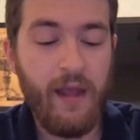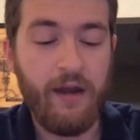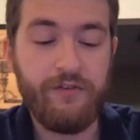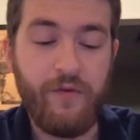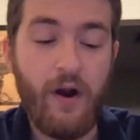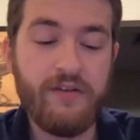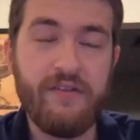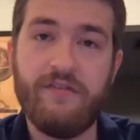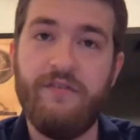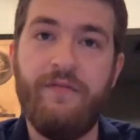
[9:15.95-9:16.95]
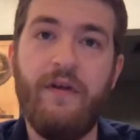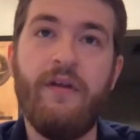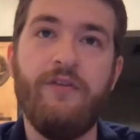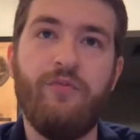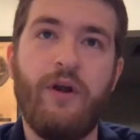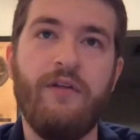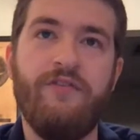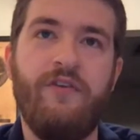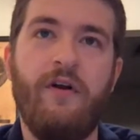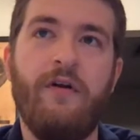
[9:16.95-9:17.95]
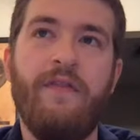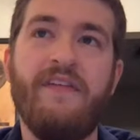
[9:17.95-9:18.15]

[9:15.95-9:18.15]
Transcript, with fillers: And as far as the civilians were concerned,